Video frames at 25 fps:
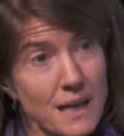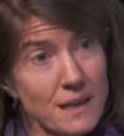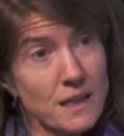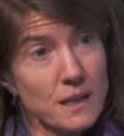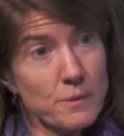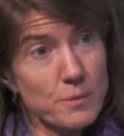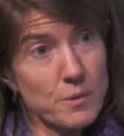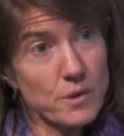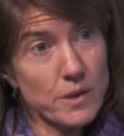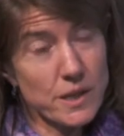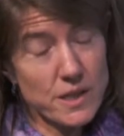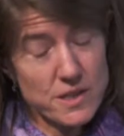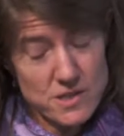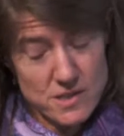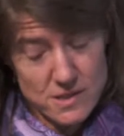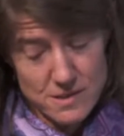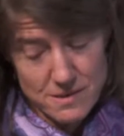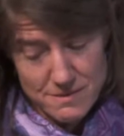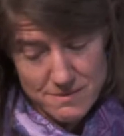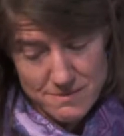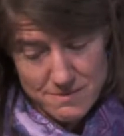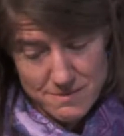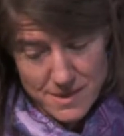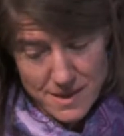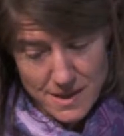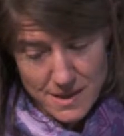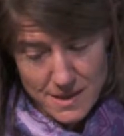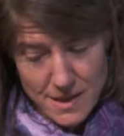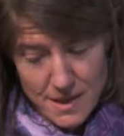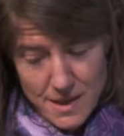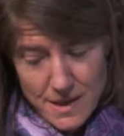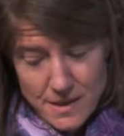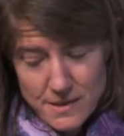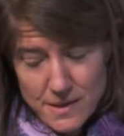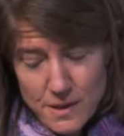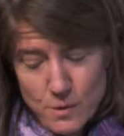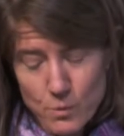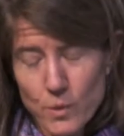liberation,
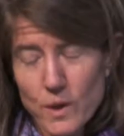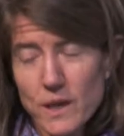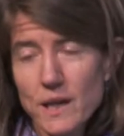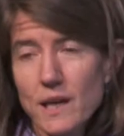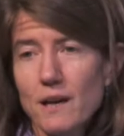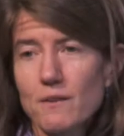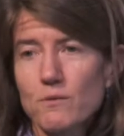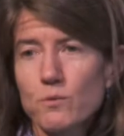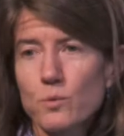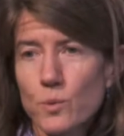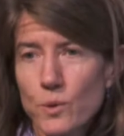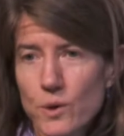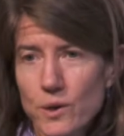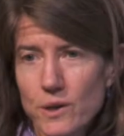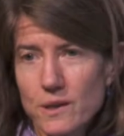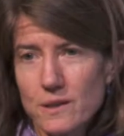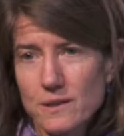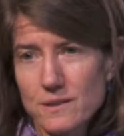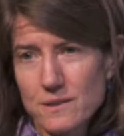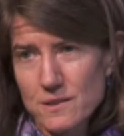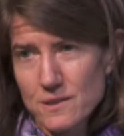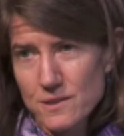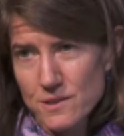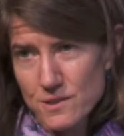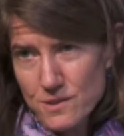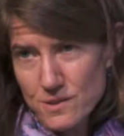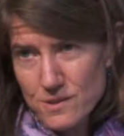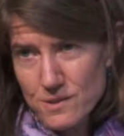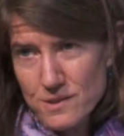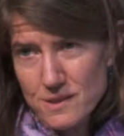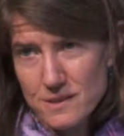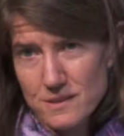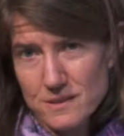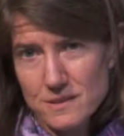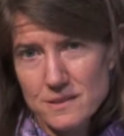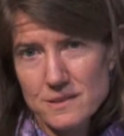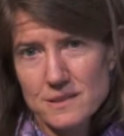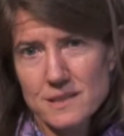then we have work to do
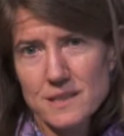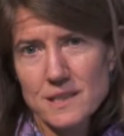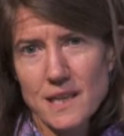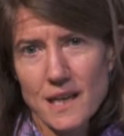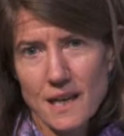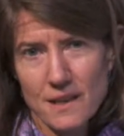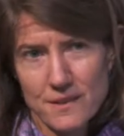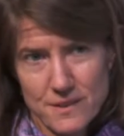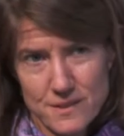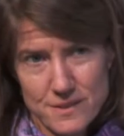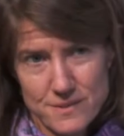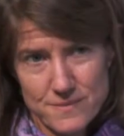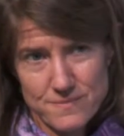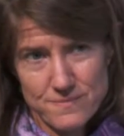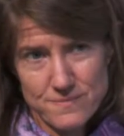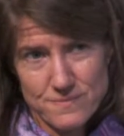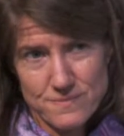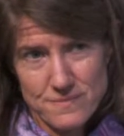together.